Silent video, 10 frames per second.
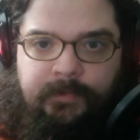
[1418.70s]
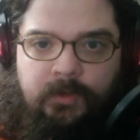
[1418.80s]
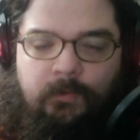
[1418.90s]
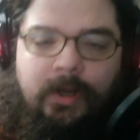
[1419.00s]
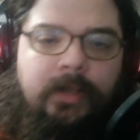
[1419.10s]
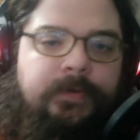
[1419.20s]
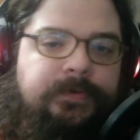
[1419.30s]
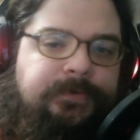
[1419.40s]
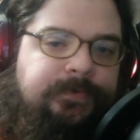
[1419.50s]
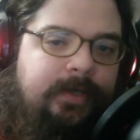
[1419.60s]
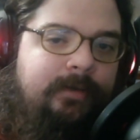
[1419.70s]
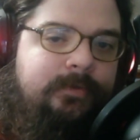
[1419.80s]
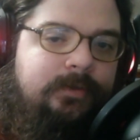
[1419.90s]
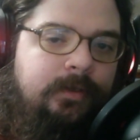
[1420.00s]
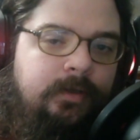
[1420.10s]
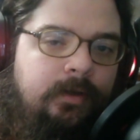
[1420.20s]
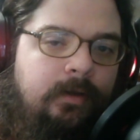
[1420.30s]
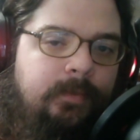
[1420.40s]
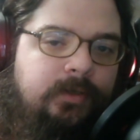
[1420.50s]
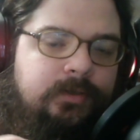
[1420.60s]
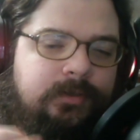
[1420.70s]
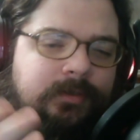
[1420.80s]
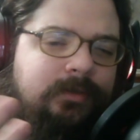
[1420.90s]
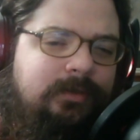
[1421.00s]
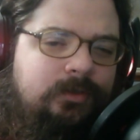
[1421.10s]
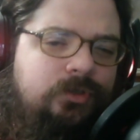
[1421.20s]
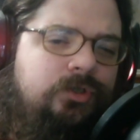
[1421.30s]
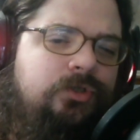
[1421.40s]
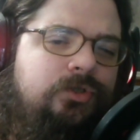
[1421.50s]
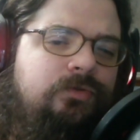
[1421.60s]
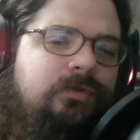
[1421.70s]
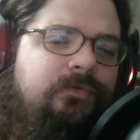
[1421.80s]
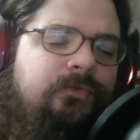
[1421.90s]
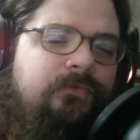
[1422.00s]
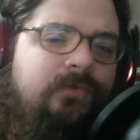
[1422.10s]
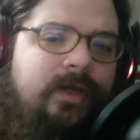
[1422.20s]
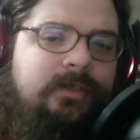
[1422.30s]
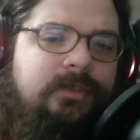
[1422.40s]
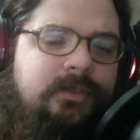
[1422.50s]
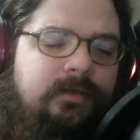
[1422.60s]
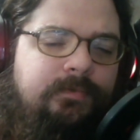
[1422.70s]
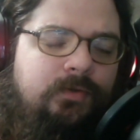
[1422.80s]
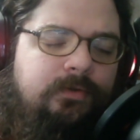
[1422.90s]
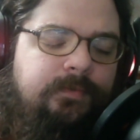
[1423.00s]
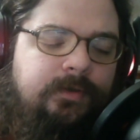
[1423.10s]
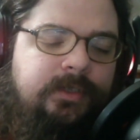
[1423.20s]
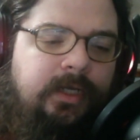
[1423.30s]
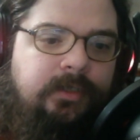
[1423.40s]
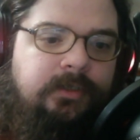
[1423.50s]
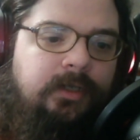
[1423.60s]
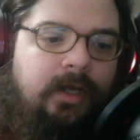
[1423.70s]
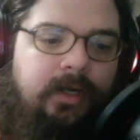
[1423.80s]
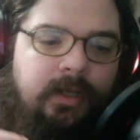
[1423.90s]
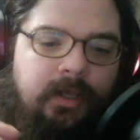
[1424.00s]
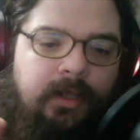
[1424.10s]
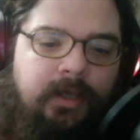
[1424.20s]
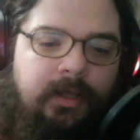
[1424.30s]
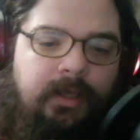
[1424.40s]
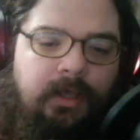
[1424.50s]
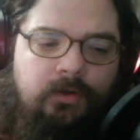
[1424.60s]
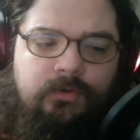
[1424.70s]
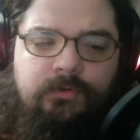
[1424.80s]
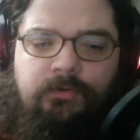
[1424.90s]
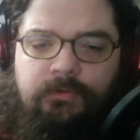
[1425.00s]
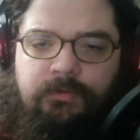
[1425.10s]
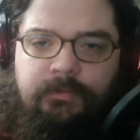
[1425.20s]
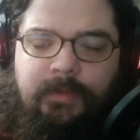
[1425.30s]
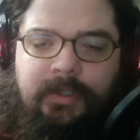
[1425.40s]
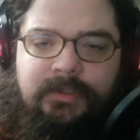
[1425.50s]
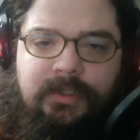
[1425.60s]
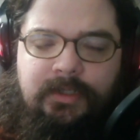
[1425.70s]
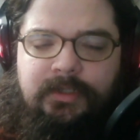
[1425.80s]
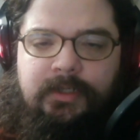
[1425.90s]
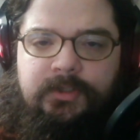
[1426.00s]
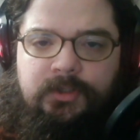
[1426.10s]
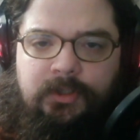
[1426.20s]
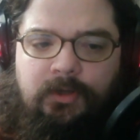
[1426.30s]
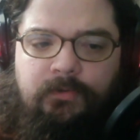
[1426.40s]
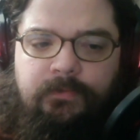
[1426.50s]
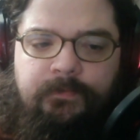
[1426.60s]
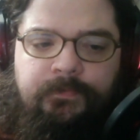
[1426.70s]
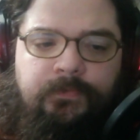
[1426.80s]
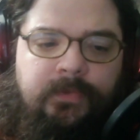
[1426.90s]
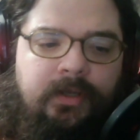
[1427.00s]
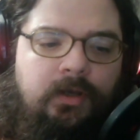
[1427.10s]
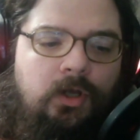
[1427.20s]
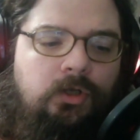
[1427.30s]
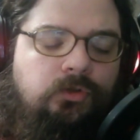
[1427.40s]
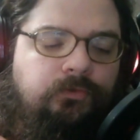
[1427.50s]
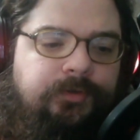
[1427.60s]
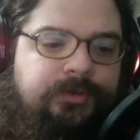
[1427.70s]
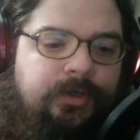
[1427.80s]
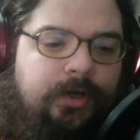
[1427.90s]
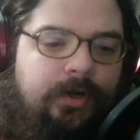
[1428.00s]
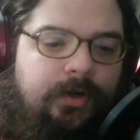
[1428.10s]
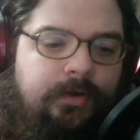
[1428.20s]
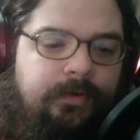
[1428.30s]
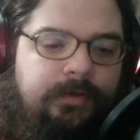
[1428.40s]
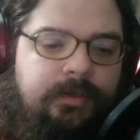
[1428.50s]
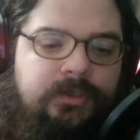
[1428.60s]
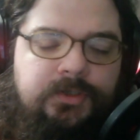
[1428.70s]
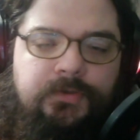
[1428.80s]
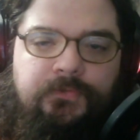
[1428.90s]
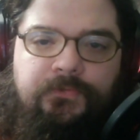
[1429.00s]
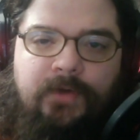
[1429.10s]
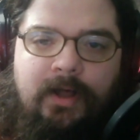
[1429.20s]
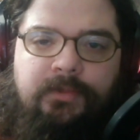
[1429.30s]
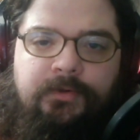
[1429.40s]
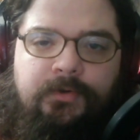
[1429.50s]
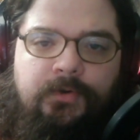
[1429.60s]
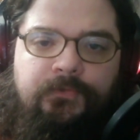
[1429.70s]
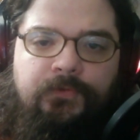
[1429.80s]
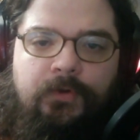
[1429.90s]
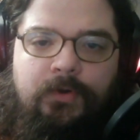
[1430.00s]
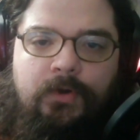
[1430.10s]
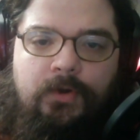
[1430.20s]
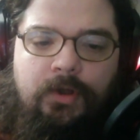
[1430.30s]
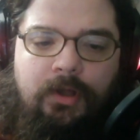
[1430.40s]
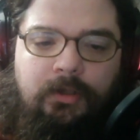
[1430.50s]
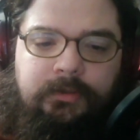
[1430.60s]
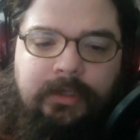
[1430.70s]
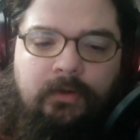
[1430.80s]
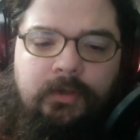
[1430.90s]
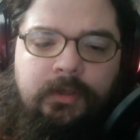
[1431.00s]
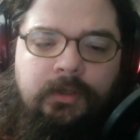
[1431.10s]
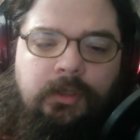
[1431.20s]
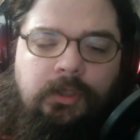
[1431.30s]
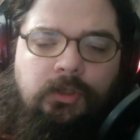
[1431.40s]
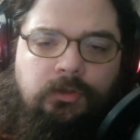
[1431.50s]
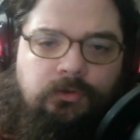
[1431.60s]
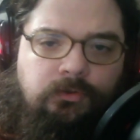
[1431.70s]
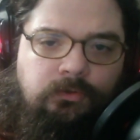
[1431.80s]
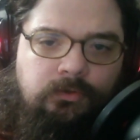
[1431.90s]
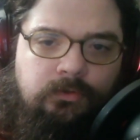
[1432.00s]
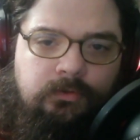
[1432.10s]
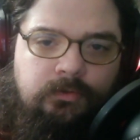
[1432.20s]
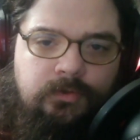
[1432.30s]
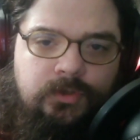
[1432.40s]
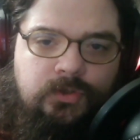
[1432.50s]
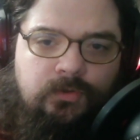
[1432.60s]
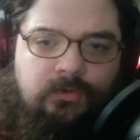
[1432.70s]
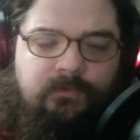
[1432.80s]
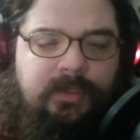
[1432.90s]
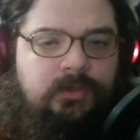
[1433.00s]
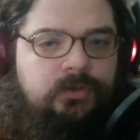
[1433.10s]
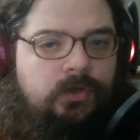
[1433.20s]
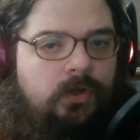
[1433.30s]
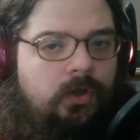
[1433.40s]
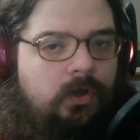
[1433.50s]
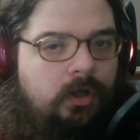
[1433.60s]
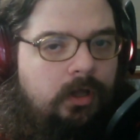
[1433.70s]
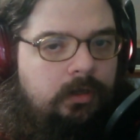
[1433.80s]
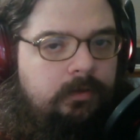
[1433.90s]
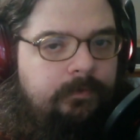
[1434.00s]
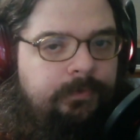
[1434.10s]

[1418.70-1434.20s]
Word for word: Why are there two names? Because they're just two different phrases that both pertain to God. Eru means he that is alone. Iluvatar is father of all. Now, Ilu sort of means all.